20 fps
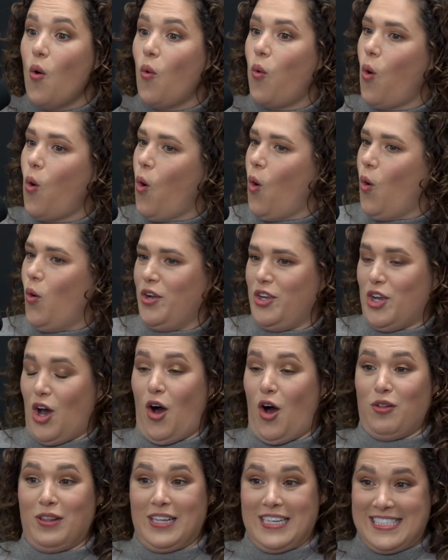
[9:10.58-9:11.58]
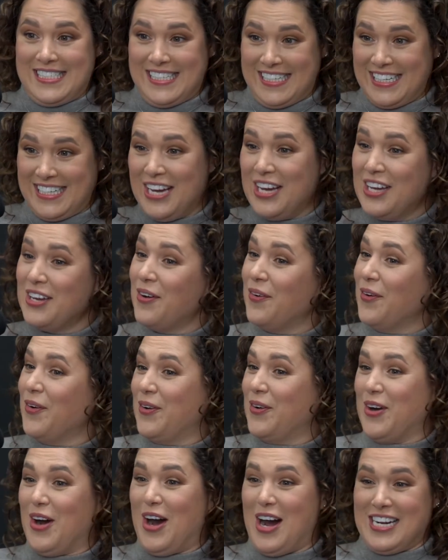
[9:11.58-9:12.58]
Whew, y'all listen. Oh
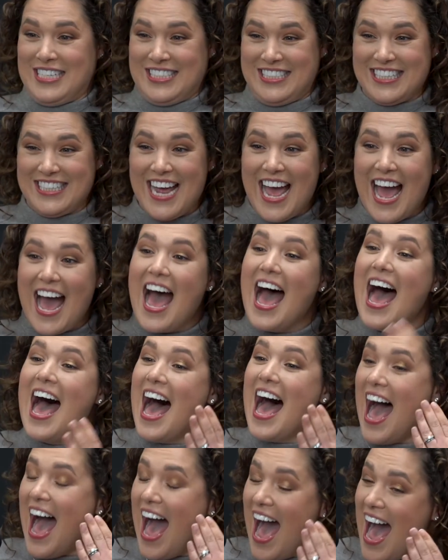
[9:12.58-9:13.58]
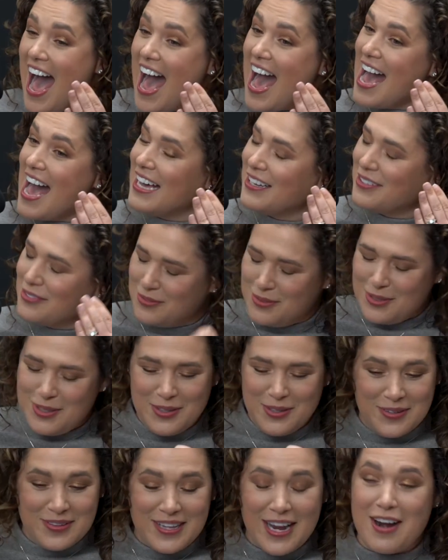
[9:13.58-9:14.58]
gosh.
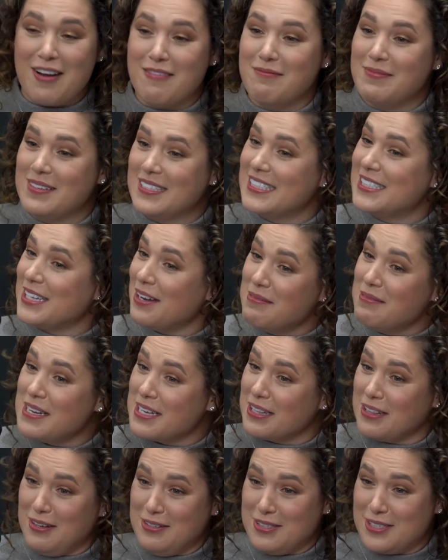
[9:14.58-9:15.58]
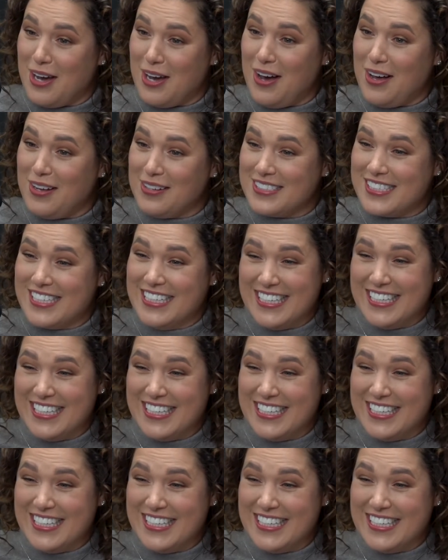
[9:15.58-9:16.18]
There have been so many close calls.